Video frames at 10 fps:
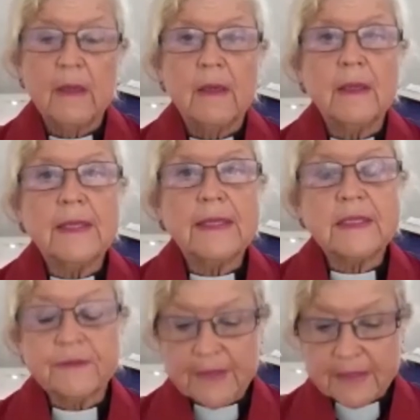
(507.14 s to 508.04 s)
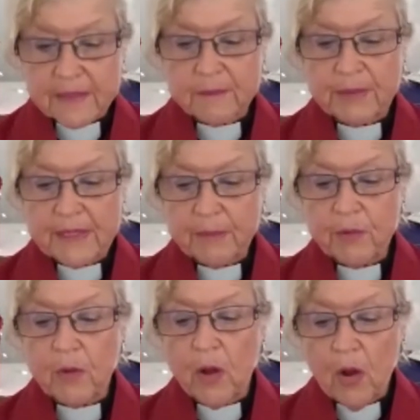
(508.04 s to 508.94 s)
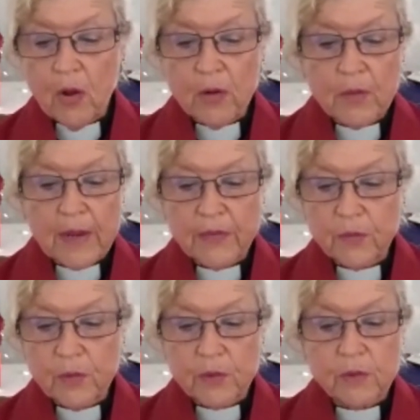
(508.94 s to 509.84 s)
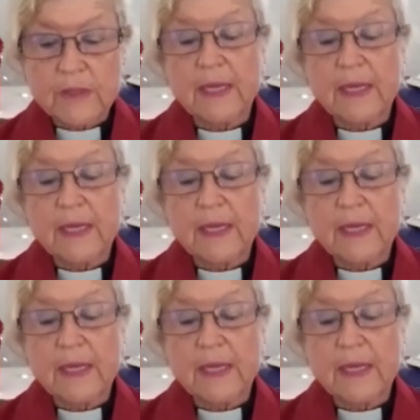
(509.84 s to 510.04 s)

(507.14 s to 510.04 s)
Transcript: It has affected people all around the world,